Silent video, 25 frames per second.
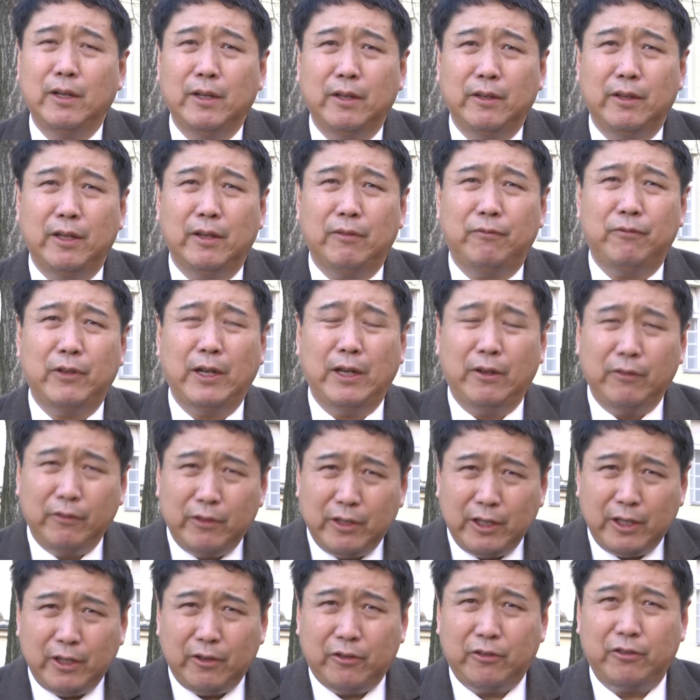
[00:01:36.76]
the
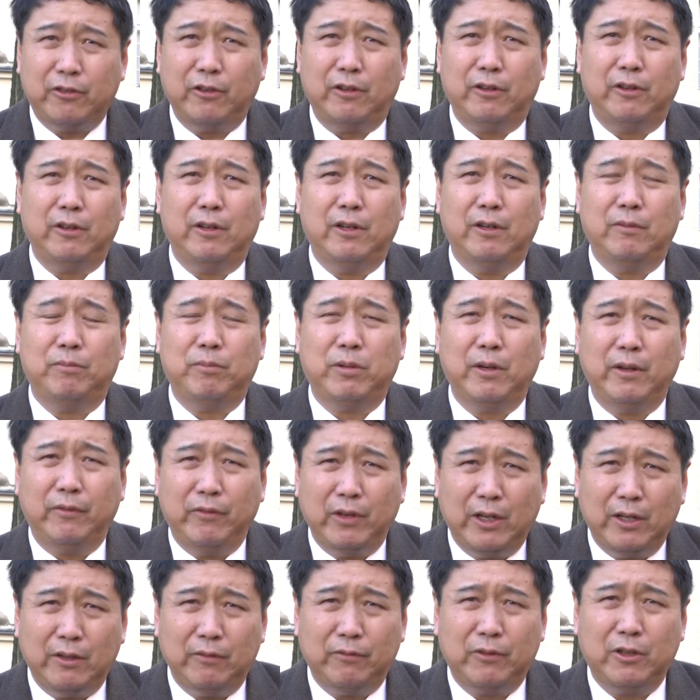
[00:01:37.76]
foundation of
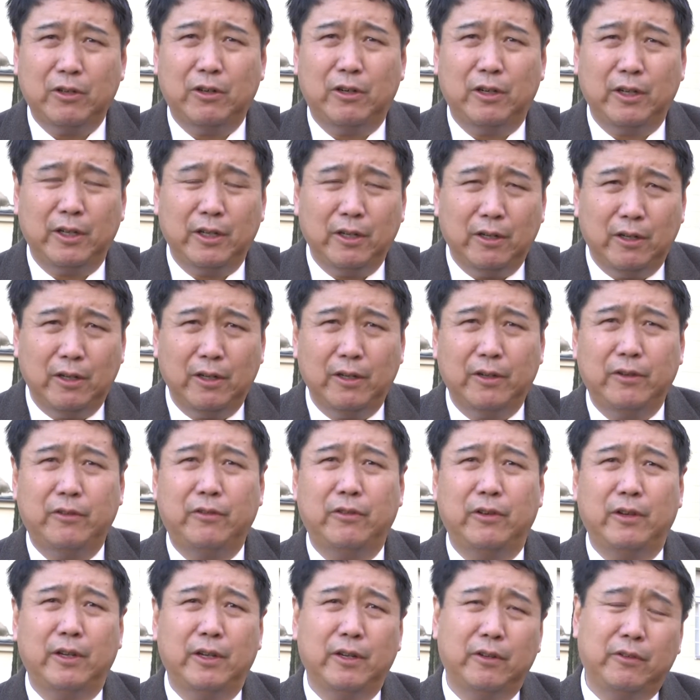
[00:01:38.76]
preventive
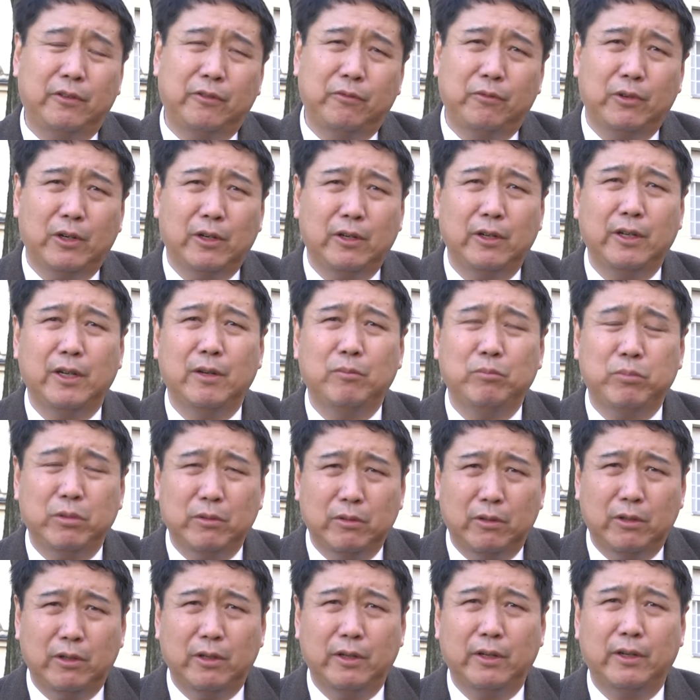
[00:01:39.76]
cardiology. It's very
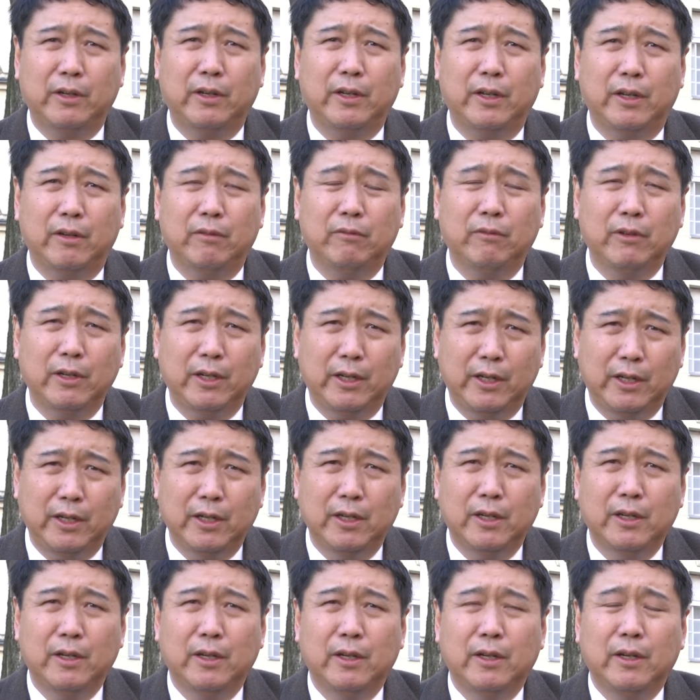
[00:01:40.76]
important that we
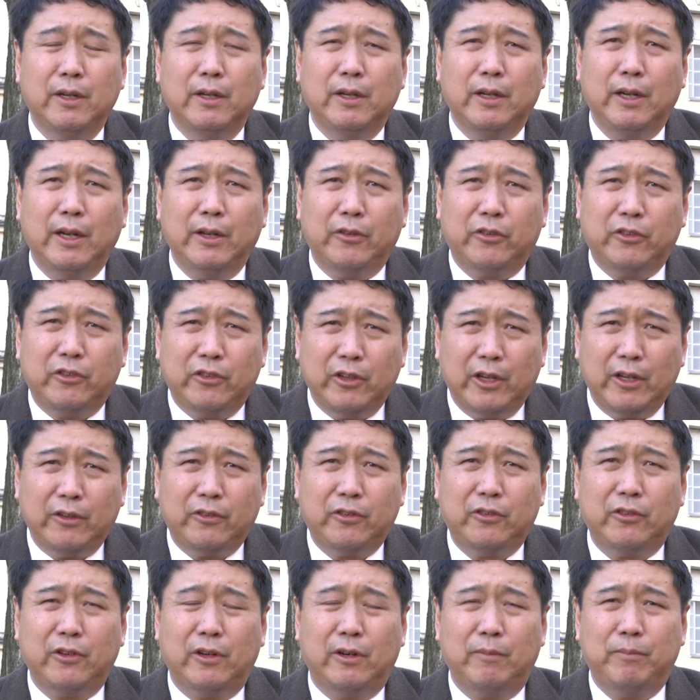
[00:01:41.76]

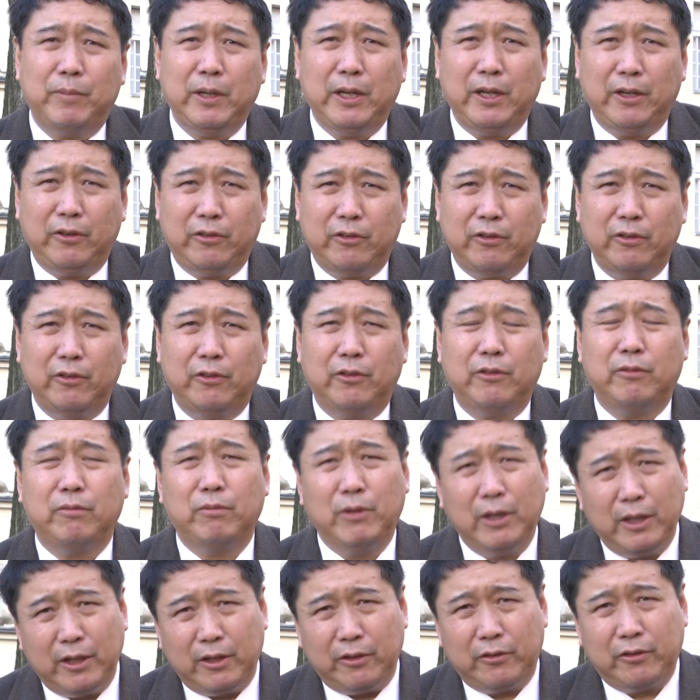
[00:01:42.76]
assess our patient's
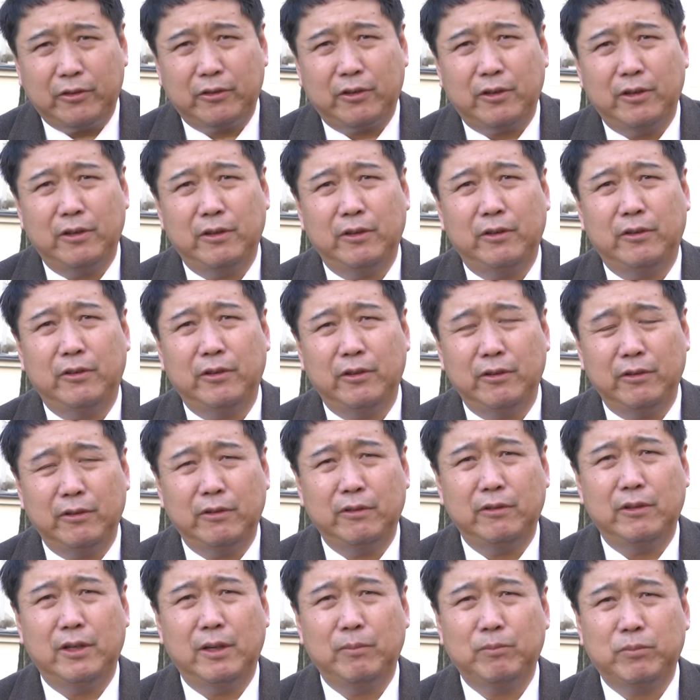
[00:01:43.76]
risk
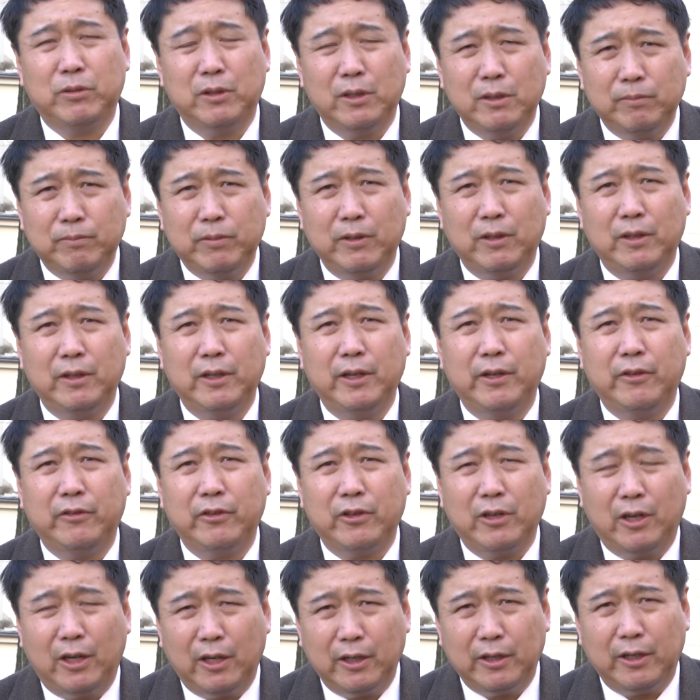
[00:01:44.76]
to appropriately
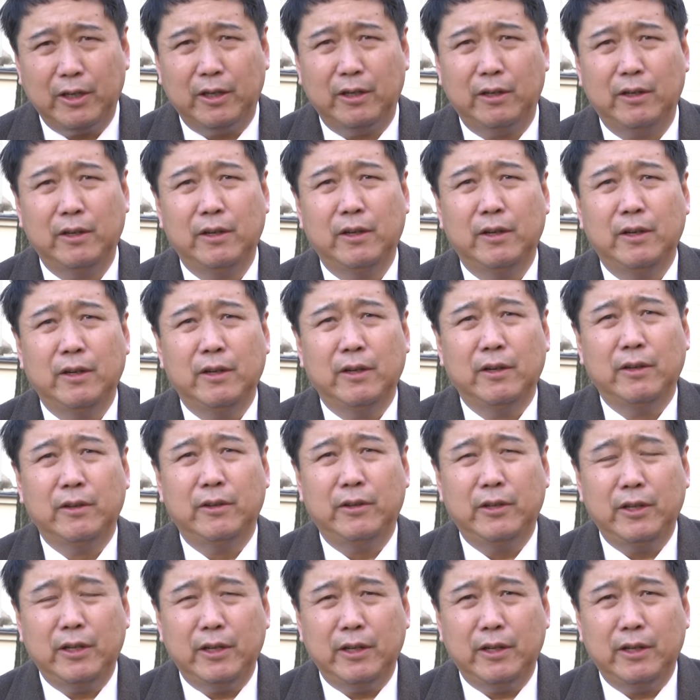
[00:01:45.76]
target
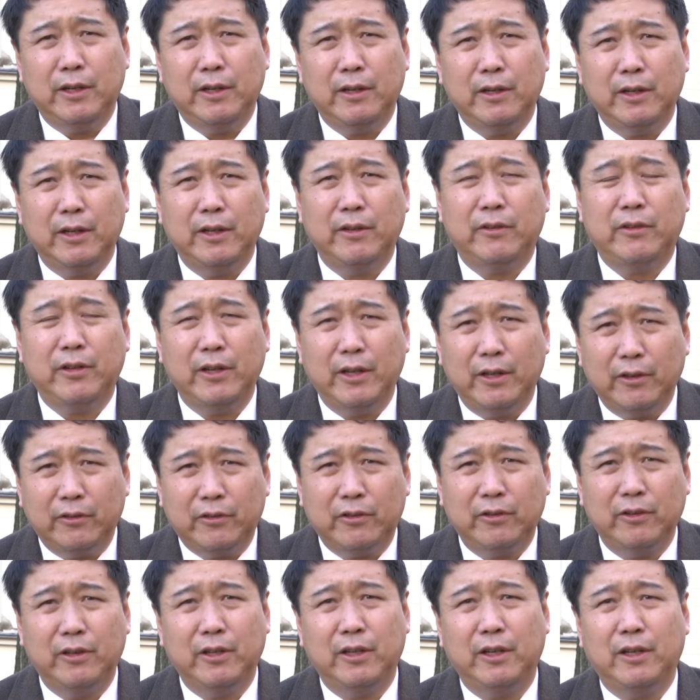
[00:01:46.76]
the
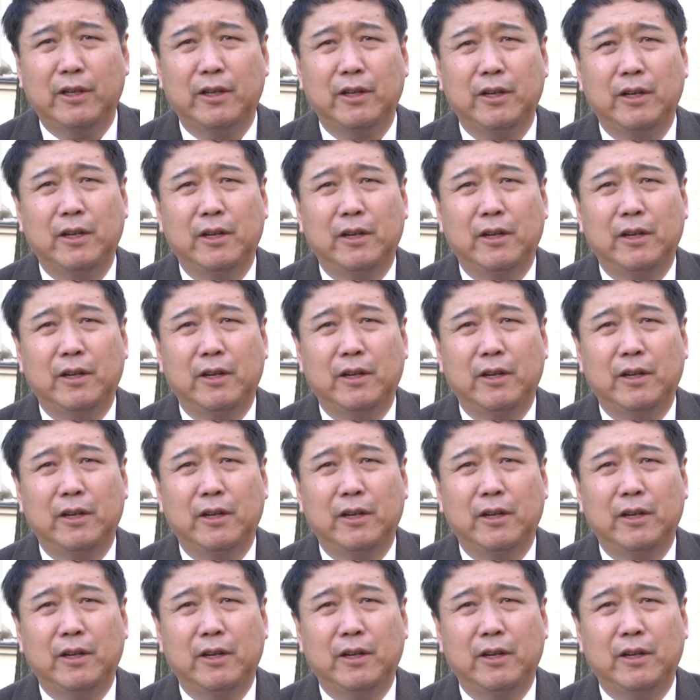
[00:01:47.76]
intensity